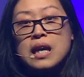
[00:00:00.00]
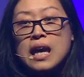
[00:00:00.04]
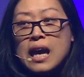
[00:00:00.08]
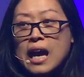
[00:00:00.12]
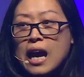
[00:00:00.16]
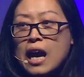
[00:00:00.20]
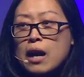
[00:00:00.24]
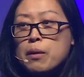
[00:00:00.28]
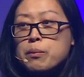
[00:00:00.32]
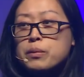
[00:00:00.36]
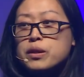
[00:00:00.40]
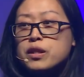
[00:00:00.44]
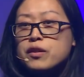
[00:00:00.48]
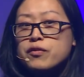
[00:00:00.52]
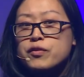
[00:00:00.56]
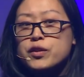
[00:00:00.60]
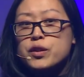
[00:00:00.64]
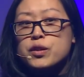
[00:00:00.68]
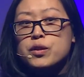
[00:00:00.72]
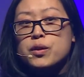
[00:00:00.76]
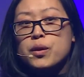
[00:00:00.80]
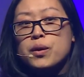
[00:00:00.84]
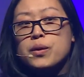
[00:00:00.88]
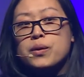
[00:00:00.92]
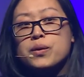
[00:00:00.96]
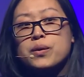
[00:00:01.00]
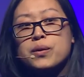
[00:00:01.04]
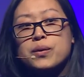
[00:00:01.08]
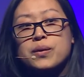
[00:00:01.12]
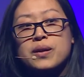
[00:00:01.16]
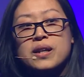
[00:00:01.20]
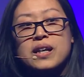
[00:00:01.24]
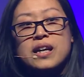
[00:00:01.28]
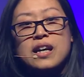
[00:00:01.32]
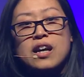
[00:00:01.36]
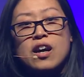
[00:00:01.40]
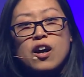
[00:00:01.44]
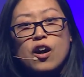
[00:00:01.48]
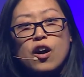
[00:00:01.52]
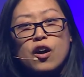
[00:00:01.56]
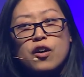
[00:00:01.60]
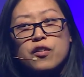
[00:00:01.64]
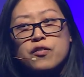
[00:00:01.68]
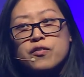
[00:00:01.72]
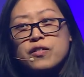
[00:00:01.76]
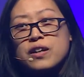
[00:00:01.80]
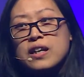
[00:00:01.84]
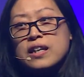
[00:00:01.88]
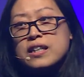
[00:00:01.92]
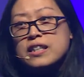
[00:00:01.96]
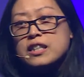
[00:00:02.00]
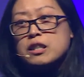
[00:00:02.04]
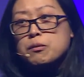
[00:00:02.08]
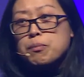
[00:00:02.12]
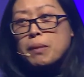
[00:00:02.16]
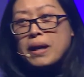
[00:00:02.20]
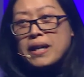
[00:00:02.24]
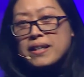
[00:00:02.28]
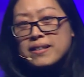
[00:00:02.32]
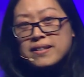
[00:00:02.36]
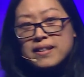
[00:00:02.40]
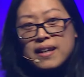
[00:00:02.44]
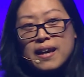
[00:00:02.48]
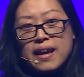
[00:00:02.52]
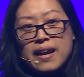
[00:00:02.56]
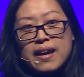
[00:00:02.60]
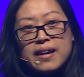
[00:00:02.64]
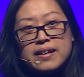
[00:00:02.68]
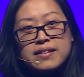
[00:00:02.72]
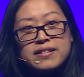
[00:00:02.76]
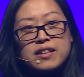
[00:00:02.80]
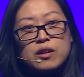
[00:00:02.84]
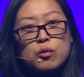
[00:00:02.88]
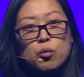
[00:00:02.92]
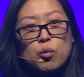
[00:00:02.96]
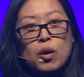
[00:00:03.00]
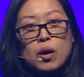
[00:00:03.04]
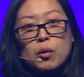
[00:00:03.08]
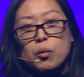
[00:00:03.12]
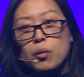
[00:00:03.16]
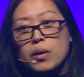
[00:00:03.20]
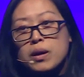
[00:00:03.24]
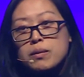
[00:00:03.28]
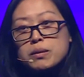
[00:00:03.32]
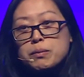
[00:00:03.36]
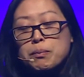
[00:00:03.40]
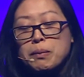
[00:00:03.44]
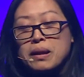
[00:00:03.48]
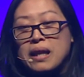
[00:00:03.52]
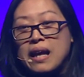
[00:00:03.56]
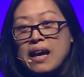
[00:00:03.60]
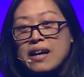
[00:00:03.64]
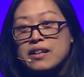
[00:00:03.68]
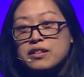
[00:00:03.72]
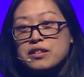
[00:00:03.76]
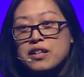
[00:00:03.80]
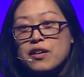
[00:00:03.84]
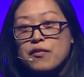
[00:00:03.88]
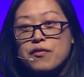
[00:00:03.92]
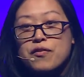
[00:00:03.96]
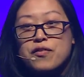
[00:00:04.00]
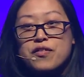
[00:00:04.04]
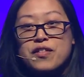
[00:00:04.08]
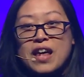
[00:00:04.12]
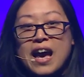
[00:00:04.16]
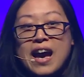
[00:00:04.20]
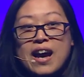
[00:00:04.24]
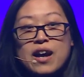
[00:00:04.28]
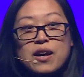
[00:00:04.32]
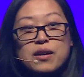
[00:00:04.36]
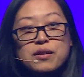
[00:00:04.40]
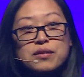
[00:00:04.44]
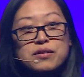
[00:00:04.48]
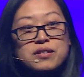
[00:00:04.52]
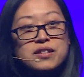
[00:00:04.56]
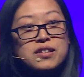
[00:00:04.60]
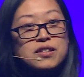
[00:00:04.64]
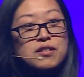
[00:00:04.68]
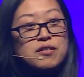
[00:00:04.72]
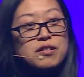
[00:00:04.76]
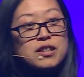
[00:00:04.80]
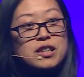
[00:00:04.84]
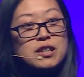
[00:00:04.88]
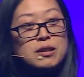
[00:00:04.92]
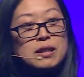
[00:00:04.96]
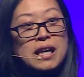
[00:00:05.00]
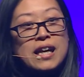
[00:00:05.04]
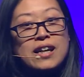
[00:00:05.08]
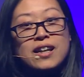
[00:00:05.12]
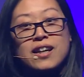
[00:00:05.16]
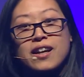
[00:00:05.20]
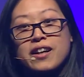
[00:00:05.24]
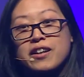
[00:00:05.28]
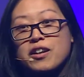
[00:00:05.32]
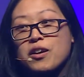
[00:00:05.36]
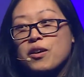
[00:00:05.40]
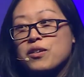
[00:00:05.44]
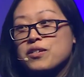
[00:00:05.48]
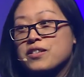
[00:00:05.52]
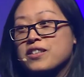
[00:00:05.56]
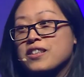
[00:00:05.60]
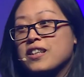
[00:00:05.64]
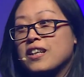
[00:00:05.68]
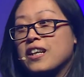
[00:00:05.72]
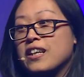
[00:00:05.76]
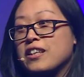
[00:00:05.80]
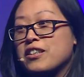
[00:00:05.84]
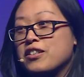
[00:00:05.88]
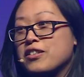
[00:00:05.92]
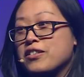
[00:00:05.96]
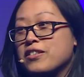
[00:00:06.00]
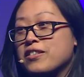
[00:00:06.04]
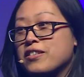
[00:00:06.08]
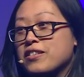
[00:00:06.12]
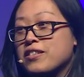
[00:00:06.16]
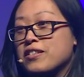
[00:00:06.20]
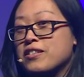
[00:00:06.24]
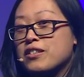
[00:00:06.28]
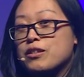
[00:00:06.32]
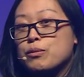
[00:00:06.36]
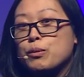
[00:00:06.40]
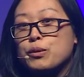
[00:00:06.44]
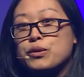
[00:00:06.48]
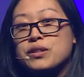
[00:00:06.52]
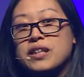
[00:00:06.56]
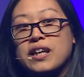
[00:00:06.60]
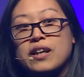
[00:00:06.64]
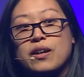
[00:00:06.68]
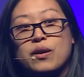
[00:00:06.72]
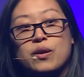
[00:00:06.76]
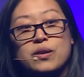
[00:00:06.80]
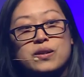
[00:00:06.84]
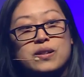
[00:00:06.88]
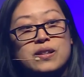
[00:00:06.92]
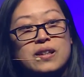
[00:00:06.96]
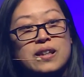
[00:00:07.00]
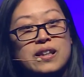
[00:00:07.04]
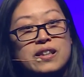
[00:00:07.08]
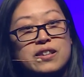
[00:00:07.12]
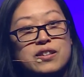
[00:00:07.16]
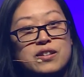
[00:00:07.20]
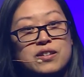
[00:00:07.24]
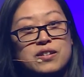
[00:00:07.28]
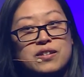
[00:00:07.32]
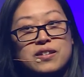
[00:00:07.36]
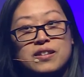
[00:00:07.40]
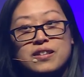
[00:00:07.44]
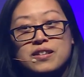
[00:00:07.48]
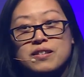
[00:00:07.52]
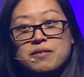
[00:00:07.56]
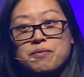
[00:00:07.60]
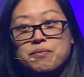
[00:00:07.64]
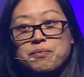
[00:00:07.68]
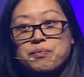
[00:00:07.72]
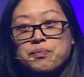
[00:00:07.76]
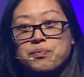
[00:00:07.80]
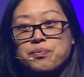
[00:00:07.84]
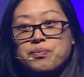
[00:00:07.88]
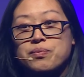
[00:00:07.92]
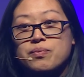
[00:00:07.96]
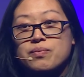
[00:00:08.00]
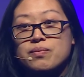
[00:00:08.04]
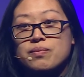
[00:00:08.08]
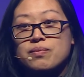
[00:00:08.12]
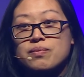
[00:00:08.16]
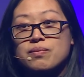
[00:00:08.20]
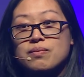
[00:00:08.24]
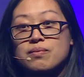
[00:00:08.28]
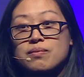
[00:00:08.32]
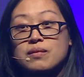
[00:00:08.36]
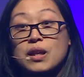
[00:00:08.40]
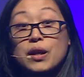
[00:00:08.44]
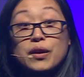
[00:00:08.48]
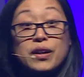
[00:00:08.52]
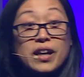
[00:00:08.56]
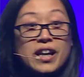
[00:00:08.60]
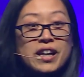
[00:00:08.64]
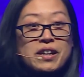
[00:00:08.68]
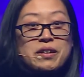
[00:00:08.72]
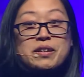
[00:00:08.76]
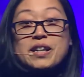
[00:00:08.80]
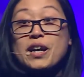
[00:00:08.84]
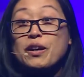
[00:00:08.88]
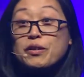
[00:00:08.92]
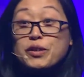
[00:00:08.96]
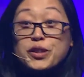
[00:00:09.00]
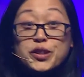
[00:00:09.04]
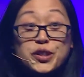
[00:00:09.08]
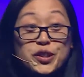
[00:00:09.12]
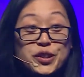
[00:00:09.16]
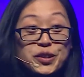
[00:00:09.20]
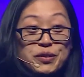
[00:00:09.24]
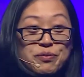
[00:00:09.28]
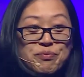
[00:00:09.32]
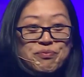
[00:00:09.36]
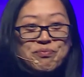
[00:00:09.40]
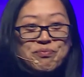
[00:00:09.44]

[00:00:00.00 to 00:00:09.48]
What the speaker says: How many of you know of SpaceX and OneWeb's plans to have thousands of satellite constellations, small sat constellations? Okay, now you do.